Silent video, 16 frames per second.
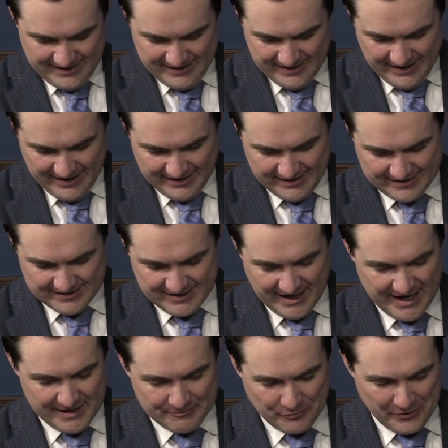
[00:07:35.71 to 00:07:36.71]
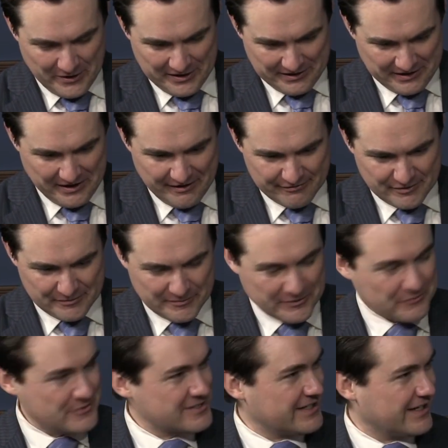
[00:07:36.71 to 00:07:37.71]
uh, the time where government
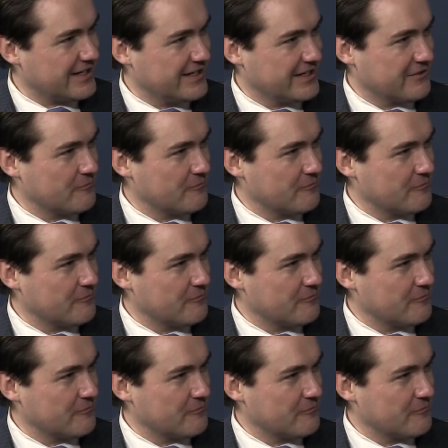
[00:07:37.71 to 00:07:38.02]
was getting